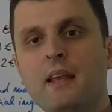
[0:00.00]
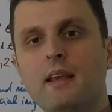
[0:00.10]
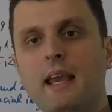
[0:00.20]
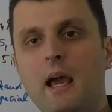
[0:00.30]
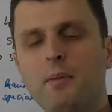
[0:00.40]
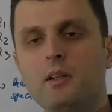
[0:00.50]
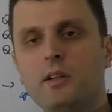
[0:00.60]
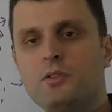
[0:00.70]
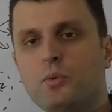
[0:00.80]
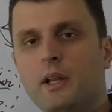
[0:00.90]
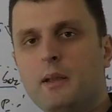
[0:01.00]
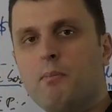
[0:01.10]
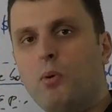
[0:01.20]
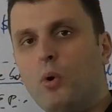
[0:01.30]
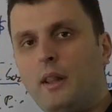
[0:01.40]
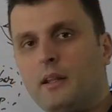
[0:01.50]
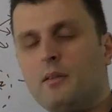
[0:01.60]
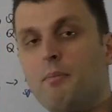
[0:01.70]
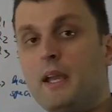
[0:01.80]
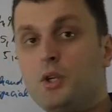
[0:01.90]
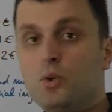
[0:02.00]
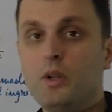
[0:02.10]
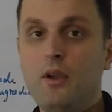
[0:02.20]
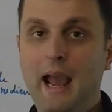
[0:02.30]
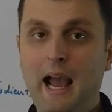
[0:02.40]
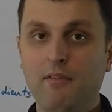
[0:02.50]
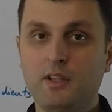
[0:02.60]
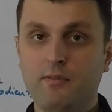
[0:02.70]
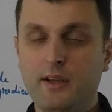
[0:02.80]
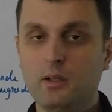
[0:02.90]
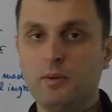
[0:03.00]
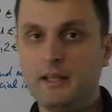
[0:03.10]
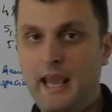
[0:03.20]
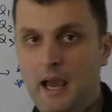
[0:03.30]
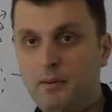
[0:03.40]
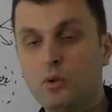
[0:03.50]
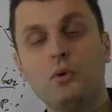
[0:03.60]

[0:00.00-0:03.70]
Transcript: capital is really important. Make sure you have the available capital,